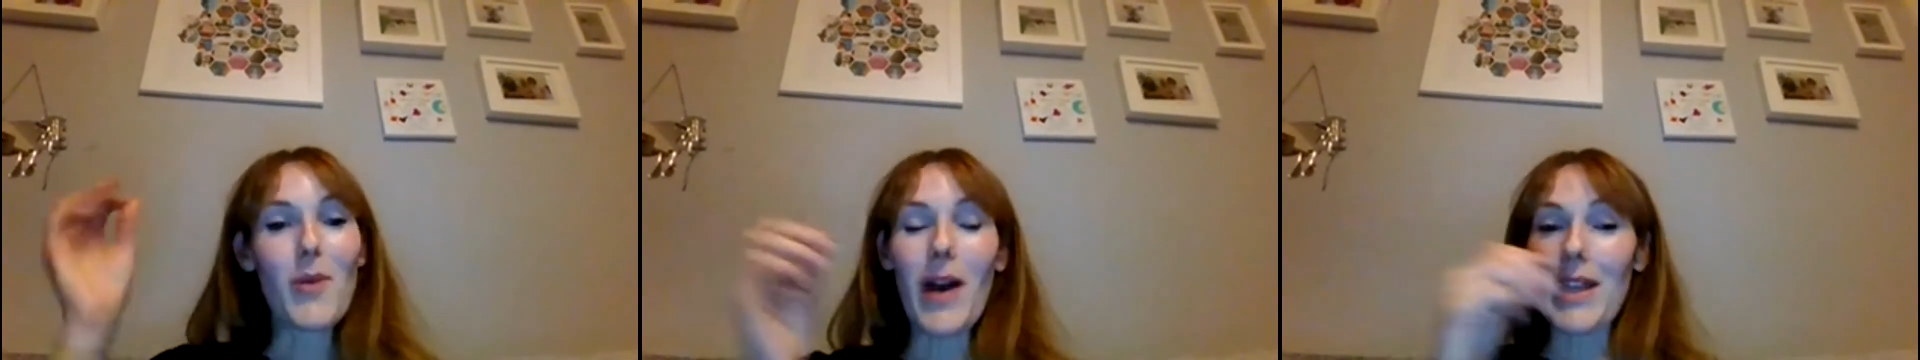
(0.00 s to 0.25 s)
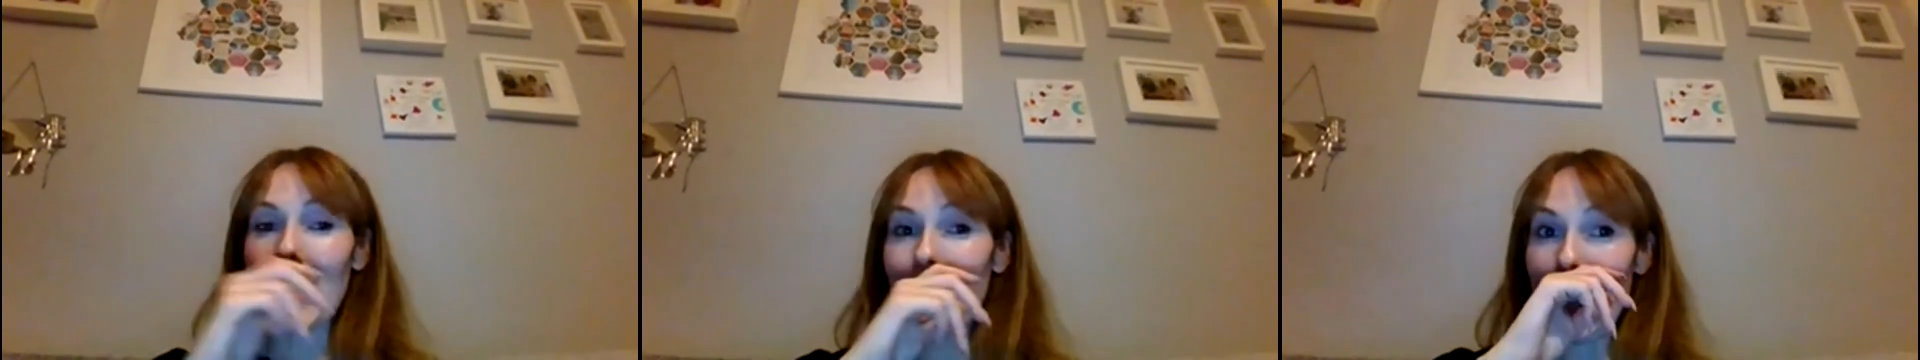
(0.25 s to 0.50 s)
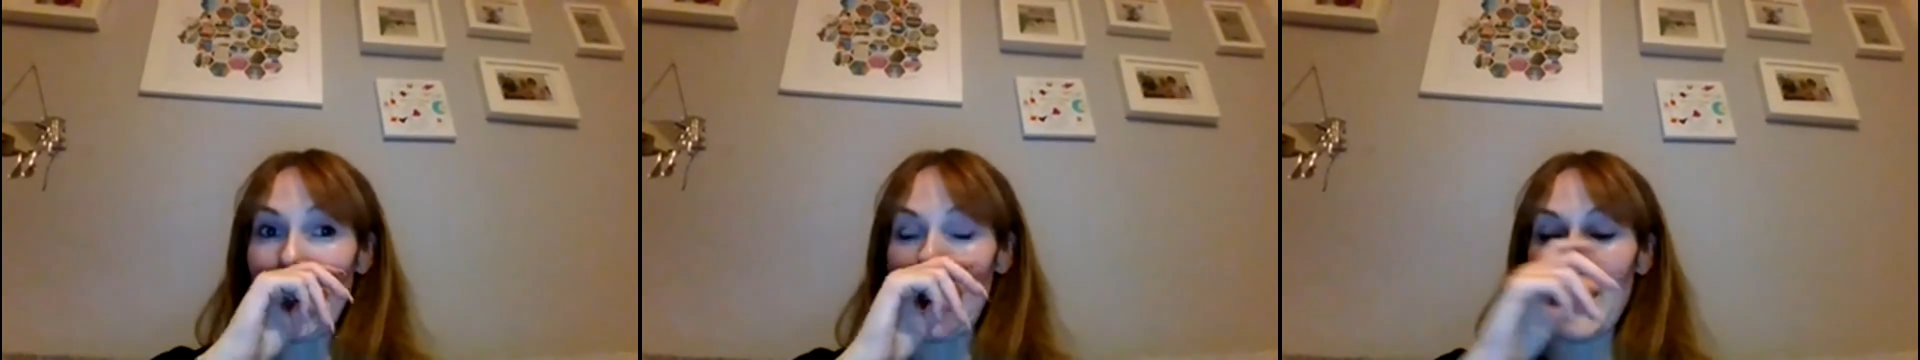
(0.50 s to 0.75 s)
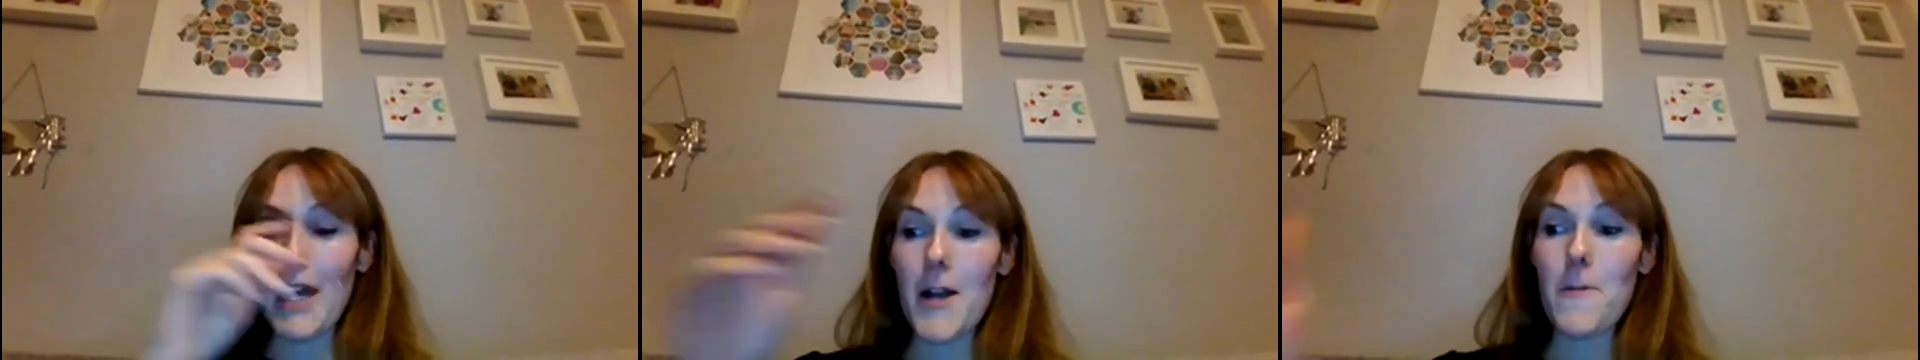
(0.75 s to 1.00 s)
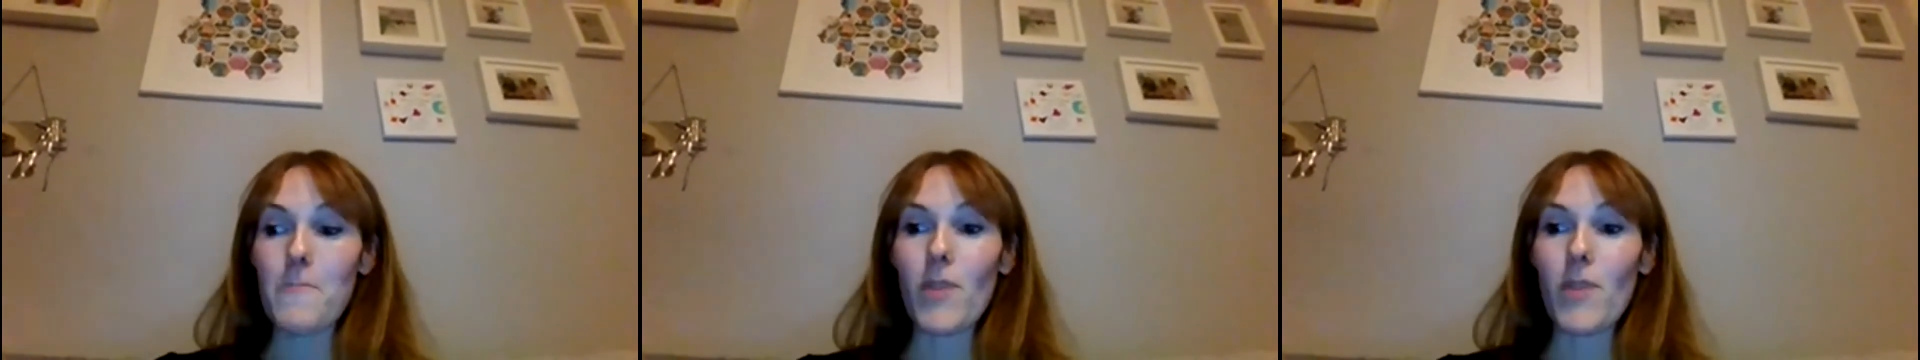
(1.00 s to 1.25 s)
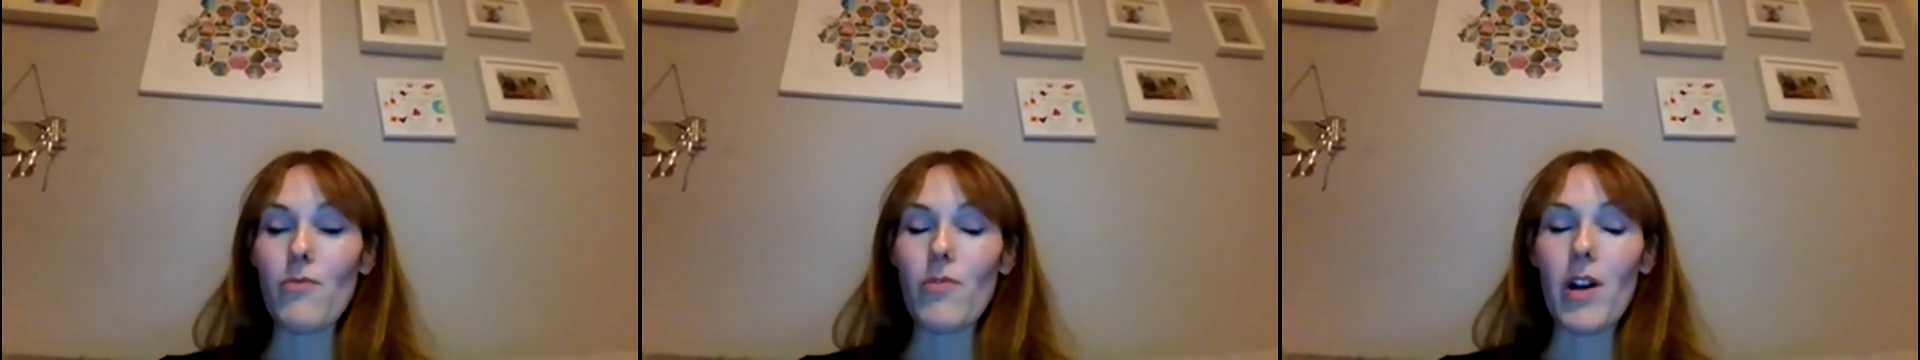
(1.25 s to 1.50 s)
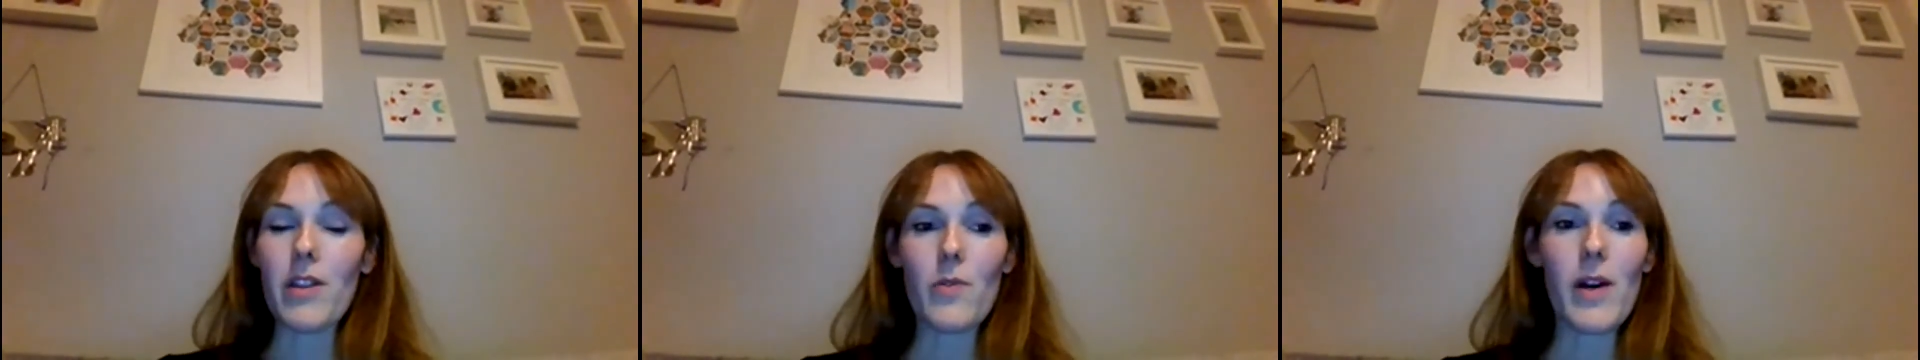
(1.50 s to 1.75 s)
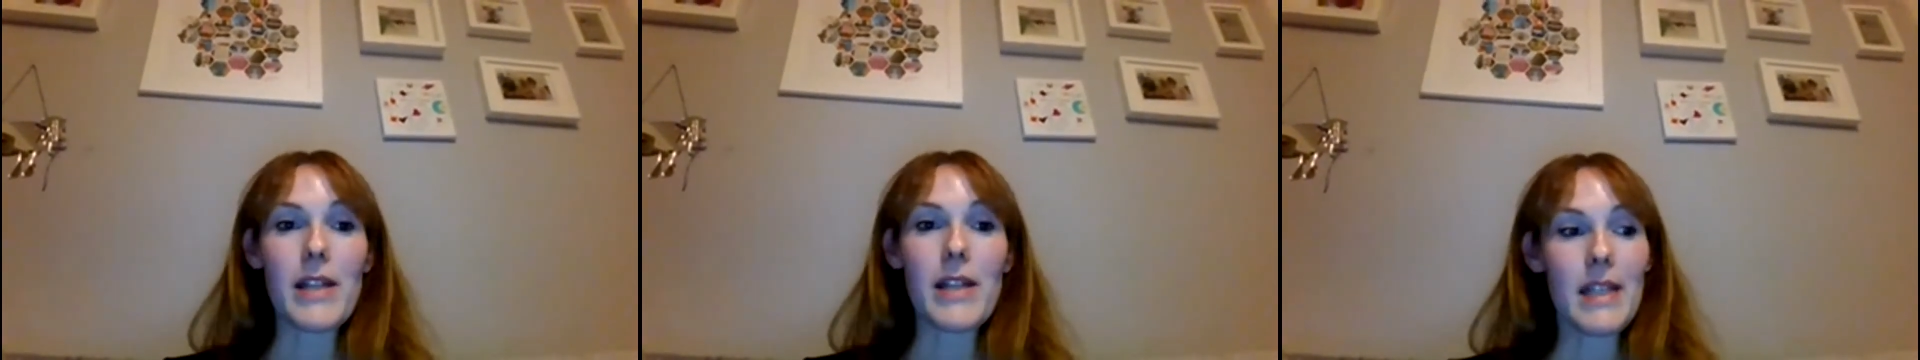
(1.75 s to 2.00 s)
So I think
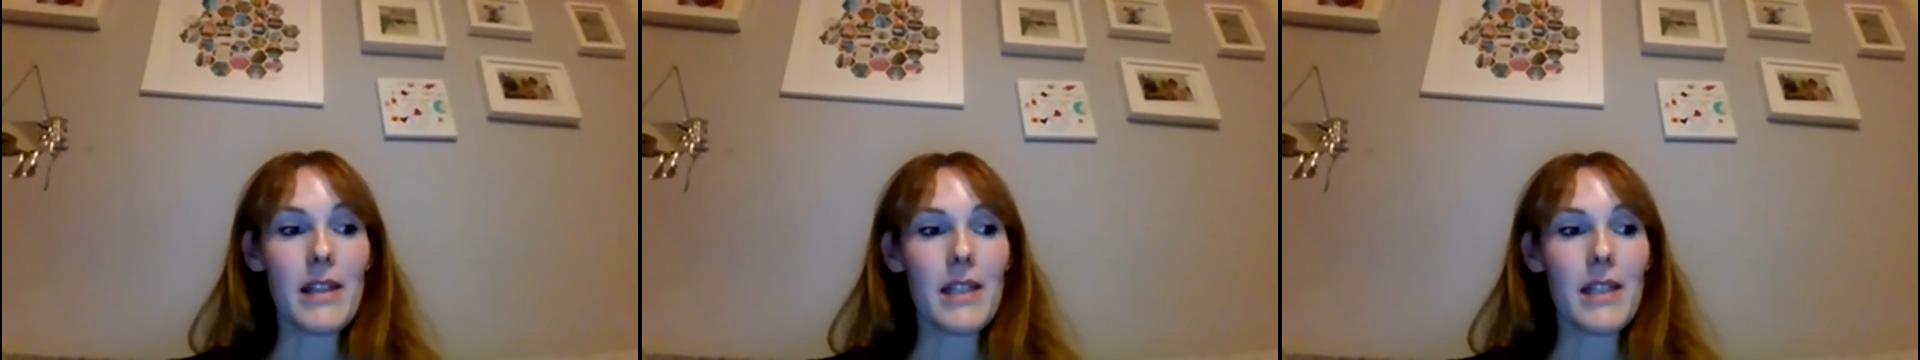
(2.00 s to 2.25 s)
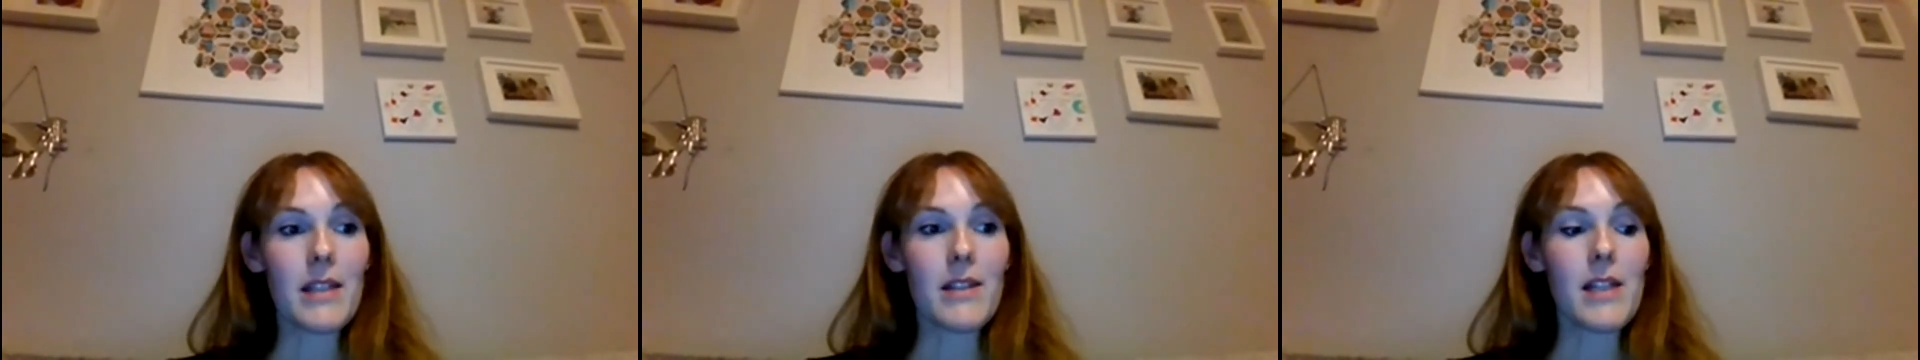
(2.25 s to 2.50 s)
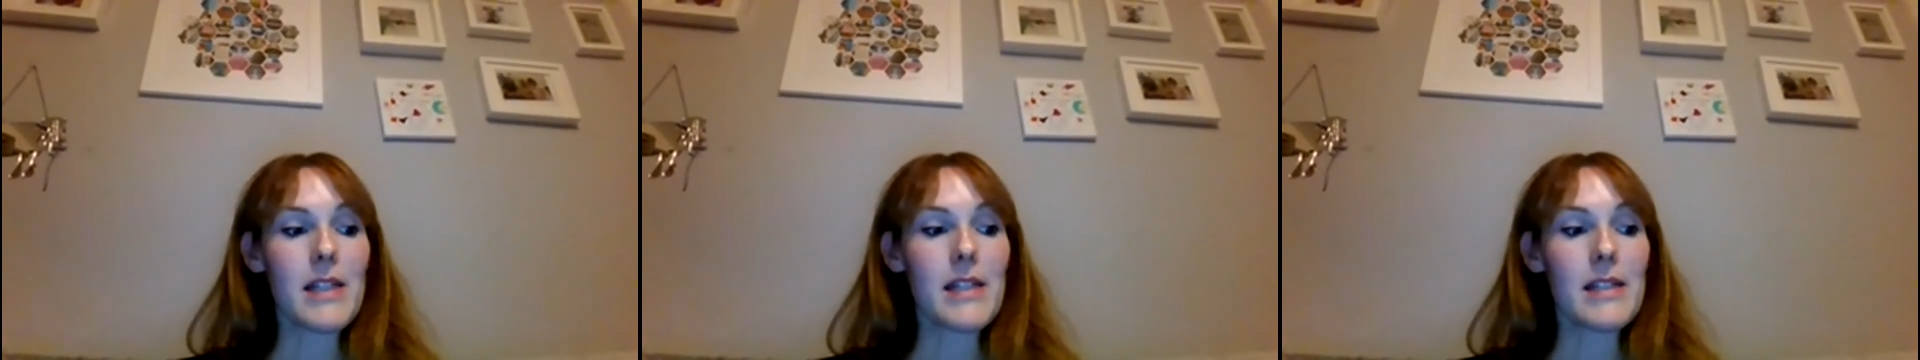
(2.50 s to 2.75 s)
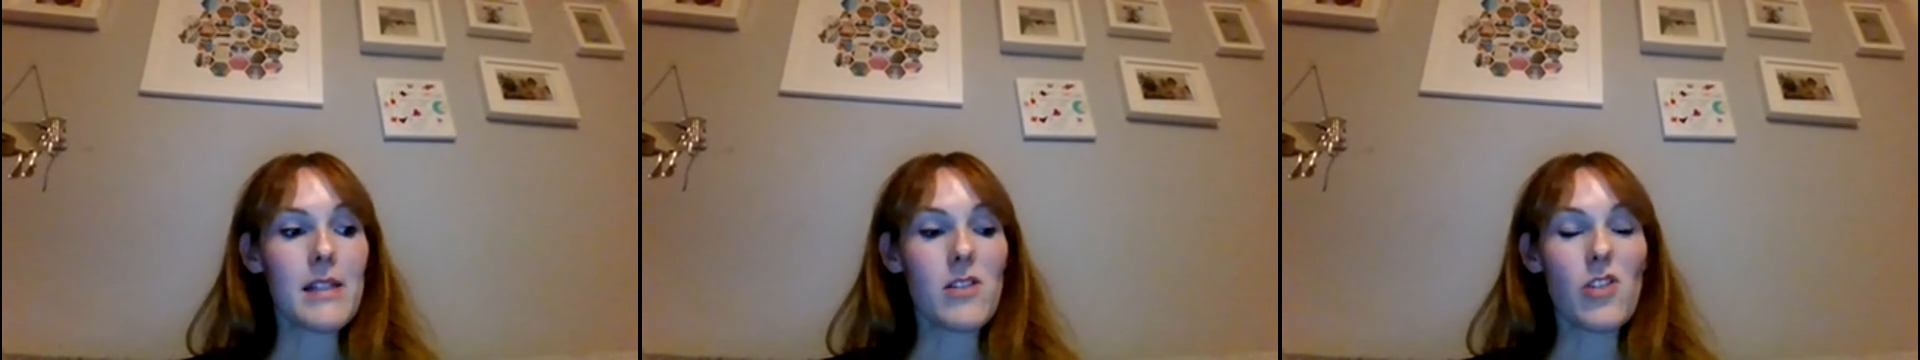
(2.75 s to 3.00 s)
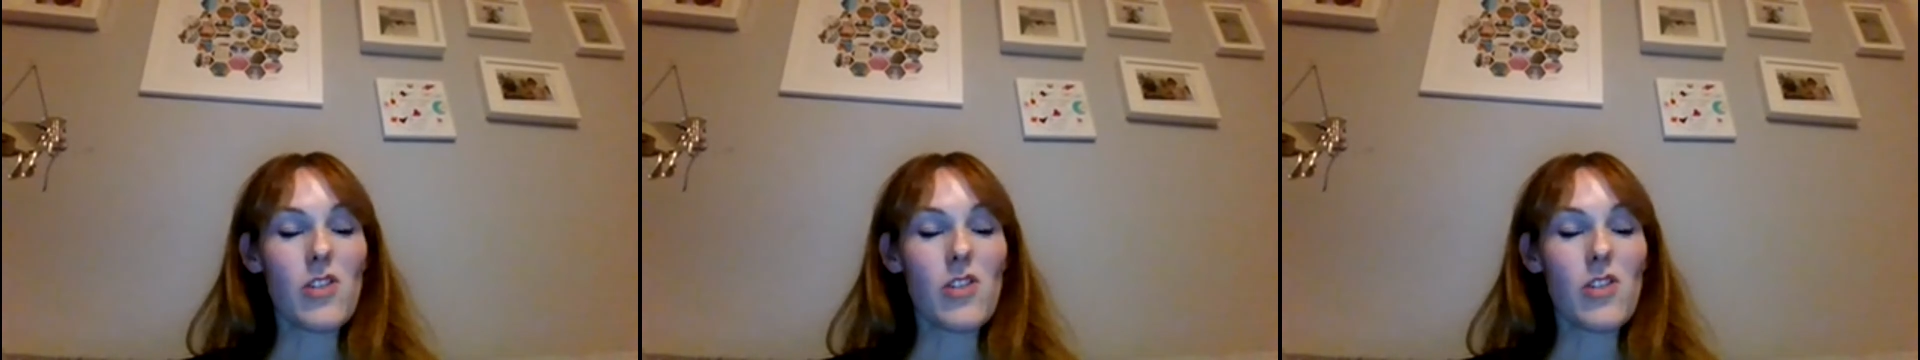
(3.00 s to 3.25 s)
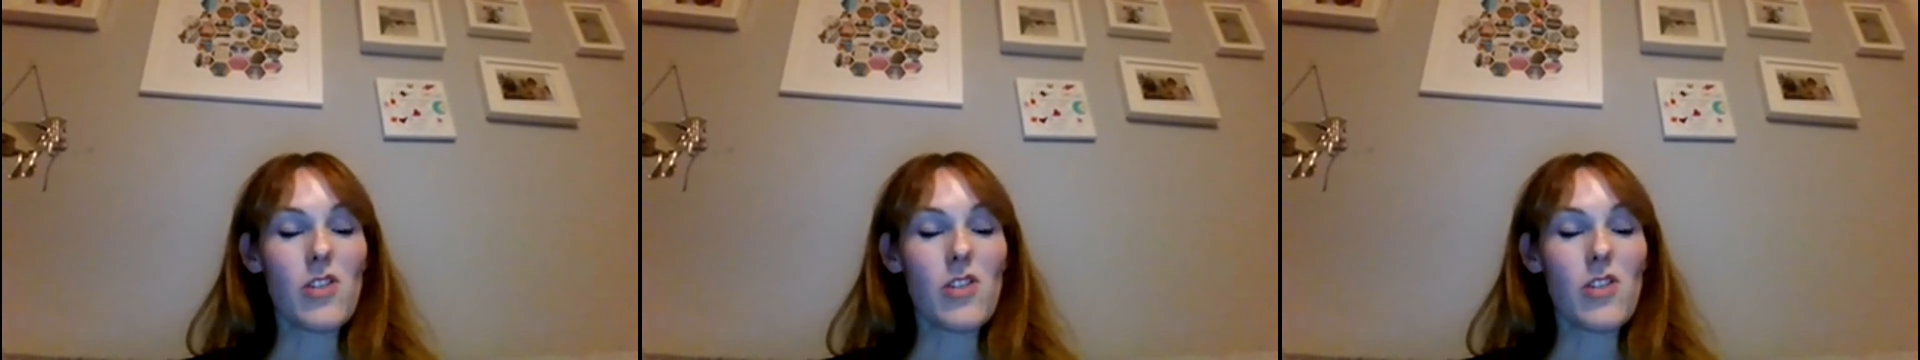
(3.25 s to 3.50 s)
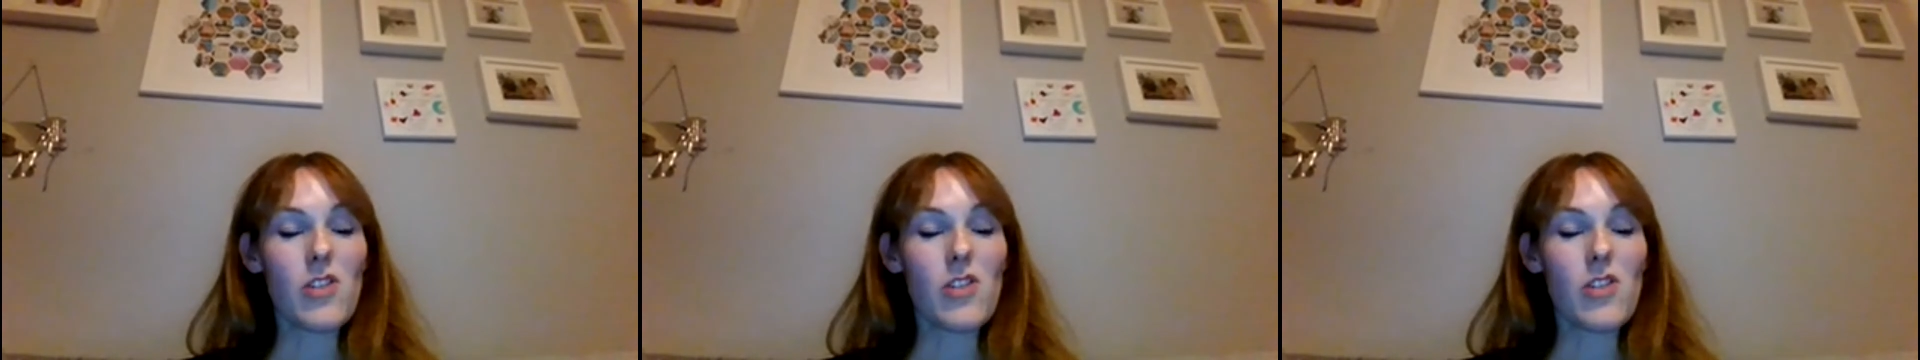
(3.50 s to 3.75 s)
rather than awareness, I think there needs to just...